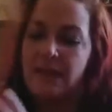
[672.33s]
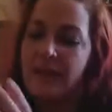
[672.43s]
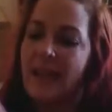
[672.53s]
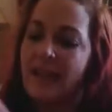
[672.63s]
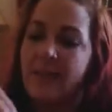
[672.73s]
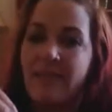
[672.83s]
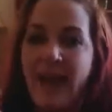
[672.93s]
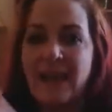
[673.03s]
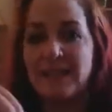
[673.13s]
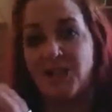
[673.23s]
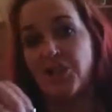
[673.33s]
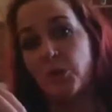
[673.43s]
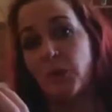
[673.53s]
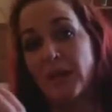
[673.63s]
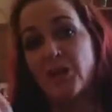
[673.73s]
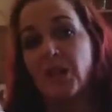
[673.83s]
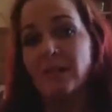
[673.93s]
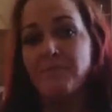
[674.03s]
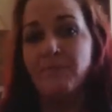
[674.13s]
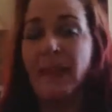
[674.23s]
Take that
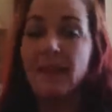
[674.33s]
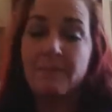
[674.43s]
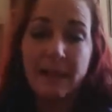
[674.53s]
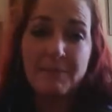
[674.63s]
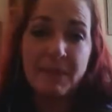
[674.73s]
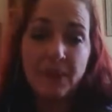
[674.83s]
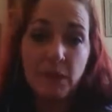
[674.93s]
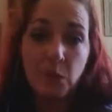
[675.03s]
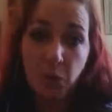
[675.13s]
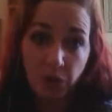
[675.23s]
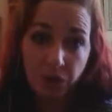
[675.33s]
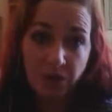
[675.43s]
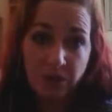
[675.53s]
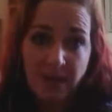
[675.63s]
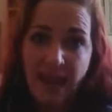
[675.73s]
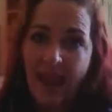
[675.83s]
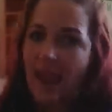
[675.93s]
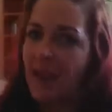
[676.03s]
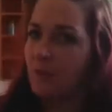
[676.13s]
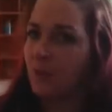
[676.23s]
situation, and it might be their words,
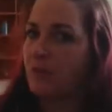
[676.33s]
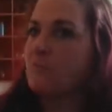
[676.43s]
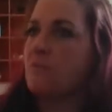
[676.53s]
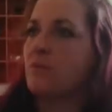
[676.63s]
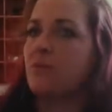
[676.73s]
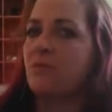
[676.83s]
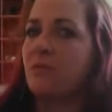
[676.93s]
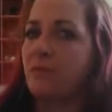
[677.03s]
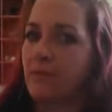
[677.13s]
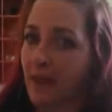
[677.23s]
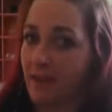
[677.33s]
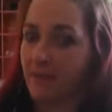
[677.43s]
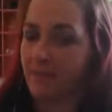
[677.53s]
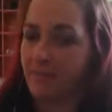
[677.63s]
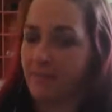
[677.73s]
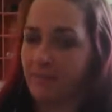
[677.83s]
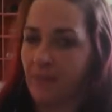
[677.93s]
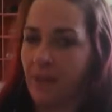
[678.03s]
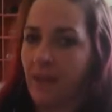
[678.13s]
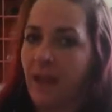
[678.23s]
and remove them
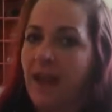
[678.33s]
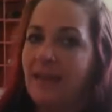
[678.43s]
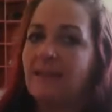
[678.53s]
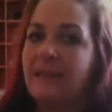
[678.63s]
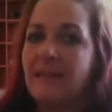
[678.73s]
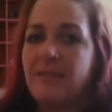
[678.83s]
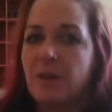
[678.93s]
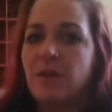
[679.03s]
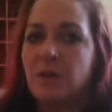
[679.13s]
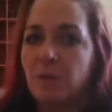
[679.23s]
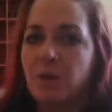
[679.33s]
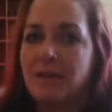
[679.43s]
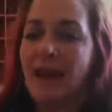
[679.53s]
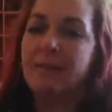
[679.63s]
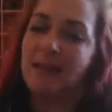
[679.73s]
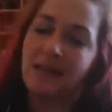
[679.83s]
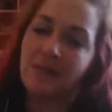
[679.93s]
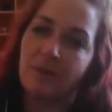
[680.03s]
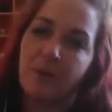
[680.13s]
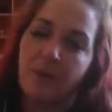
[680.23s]
and leave those words outside
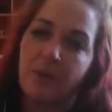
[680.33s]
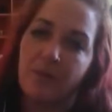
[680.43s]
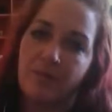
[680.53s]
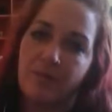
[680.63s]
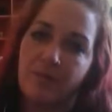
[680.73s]
of the bubble